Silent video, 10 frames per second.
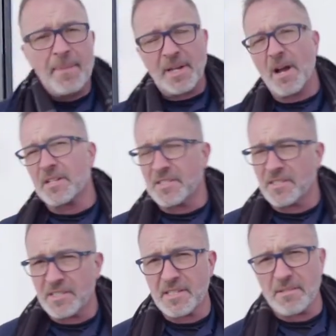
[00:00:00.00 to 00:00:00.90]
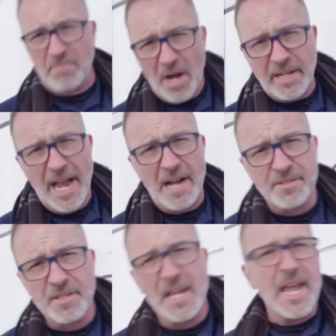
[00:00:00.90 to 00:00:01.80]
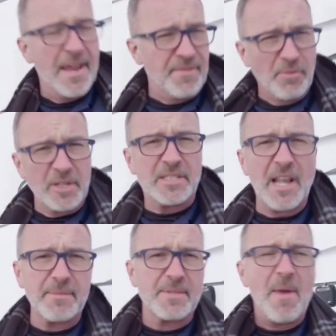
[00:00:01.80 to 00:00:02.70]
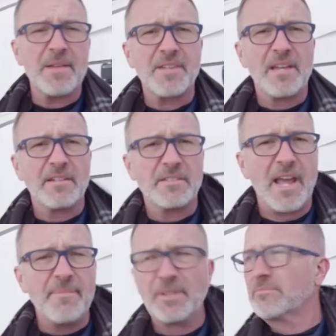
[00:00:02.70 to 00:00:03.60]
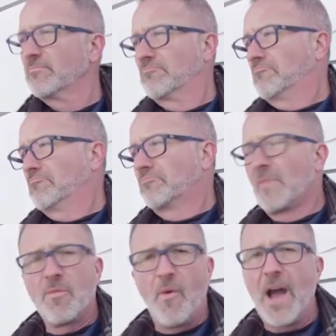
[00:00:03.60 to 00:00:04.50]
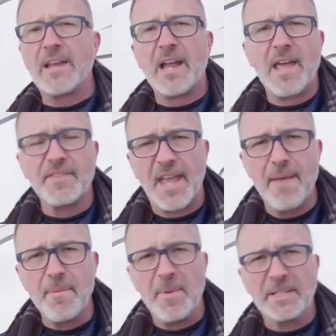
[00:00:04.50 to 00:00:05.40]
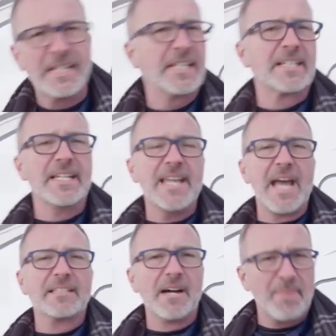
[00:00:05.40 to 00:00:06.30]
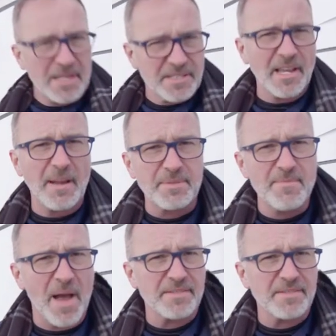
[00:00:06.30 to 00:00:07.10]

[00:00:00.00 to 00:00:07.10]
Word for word: Because since this is a bunkhouse, if you want to set up some outside entertainment, why not have the capability to connect up and set up some